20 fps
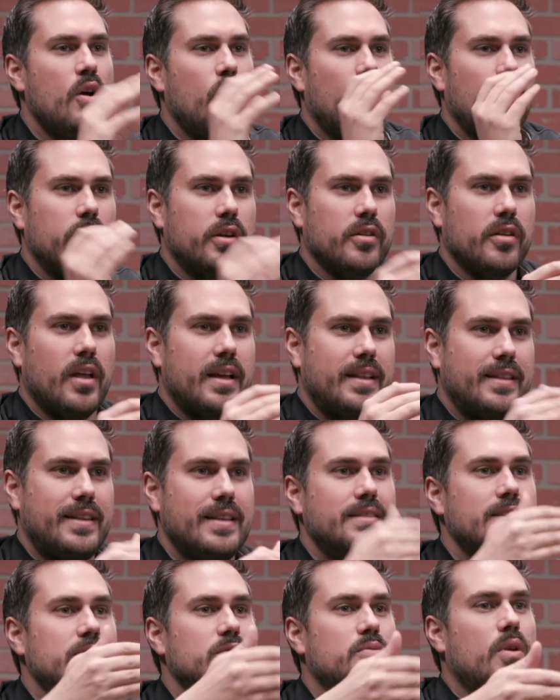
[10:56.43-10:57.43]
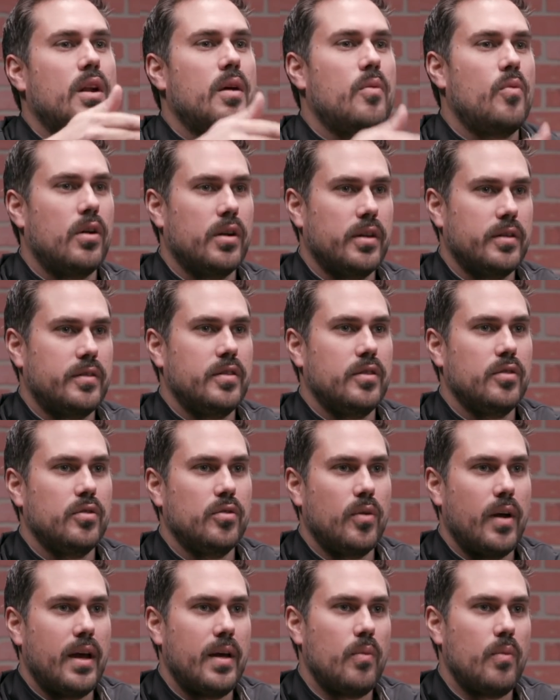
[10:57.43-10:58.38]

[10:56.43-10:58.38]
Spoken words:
where you're like, this is what I want to do,